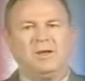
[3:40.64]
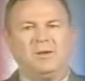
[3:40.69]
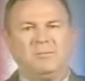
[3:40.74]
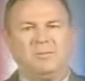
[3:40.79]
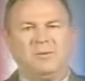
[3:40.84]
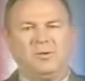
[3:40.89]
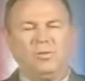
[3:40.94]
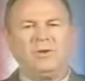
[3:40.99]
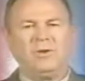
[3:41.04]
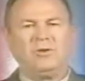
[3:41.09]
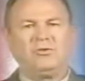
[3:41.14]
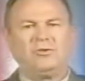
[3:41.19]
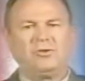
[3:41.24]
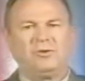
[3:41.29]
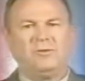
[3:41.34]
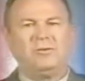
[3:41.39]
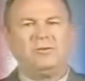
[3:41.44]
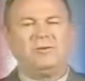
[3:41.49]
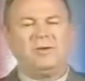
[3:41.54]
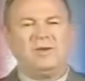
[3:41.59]
But we
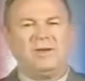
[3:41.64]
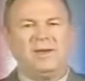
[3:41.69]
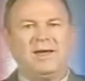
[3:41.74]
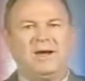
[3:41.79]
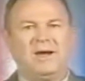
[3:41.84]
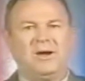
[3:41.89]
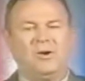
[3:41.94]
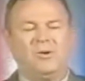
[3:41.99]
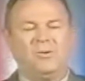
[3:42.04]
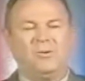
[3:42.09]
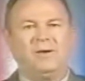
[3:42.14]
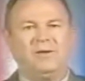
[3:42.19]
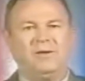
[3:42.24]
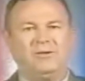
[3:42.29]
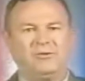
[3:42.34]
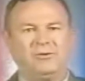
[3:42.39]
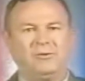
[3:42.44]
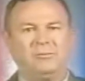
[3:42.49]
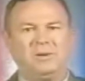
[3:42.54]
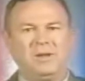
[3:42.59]
should now,
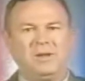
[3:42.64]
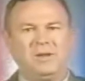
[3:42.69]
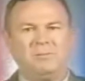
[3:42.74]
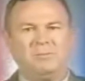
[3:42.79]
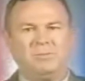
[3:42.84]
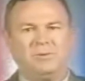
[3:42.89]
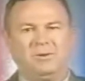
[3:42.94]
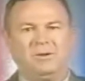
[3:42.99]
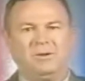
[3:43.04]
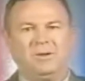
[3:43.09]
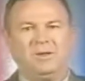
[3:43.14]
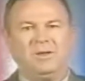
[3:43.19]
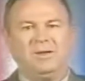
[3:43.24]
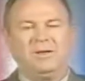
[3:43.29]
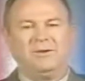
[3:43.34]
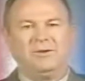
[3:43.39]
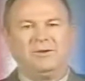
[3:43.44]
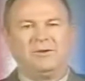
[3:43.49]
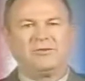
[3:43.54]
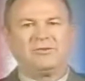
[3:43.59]
as a people,
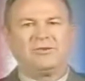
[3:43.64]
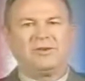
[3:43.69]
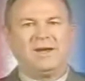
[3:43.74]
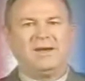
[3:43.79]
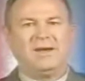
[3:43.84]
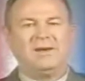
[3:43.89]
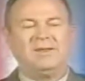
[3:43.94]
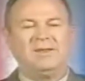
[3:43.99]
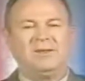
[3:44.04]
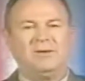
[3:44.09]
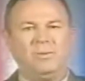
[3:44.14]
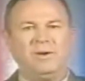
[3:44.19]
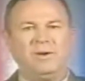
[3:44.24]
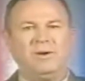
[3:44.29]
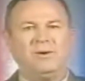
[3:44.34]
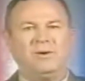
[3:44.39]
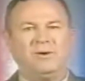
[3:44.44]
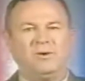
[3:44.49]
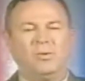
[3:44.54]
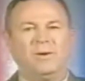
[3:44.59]
decide that we
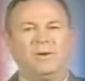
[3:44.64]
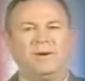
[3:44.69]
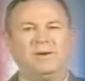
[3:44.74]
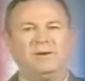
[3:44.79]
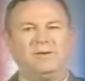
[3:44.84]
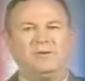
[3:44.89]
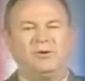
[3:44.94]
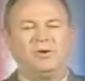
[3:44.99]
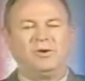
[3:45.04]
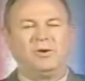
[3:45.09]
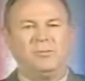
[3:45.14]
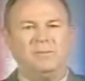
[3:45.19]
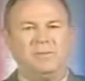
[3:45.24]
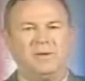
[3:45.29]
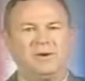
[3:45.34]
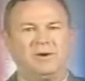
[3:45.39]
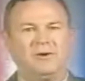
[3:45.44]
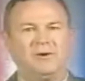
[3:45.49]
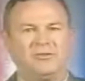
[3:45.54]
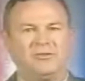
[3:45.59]
are going to
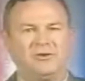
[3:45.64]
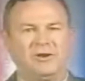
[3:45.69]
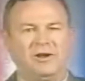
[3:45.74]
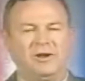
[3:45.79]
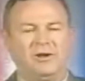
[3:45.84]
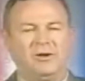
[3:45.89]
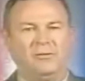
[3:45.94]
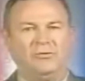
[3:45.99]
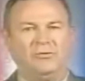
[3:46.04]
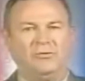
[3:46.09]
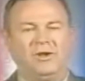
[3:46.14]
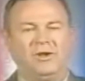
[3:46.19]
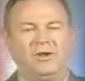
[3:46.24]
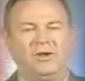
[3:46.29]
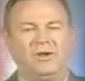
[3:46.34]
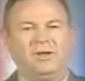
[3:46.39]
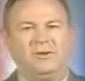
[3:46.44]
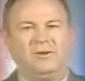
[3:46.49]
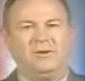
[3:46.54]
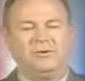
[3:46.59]
commit ourselves
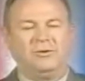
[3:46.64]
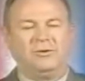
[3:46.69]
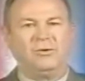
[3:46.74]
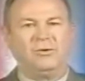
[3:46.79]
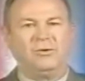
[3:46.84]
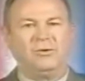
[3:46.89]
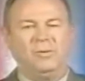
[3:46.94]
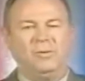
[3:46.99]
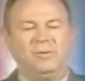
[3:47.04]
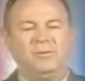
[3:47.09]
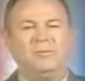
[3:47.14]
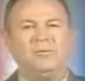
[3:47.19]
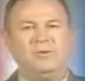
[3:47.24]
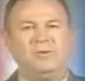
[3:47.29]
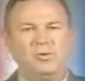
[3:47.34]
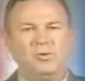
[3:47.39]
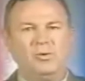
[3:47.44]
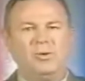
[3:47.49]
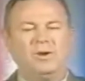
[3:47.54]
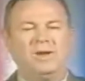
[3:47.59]
to
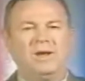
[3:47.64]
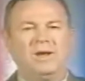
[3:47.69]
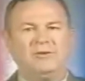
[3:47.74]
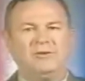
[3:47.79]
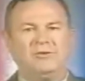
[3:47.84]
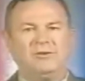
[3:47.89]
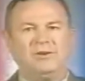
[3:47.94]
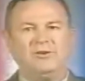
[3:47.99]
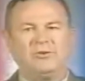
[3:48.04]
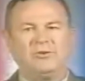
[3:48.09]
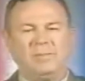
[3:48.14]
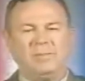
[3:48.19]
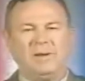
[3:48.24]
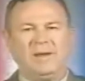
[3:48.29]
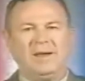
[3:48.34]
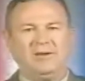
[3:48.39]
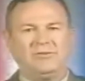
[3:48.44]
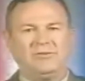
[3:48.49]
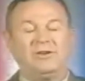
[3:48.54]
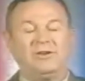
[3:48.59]
utilizing
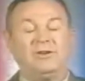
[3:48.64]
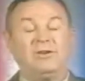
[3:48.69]
space.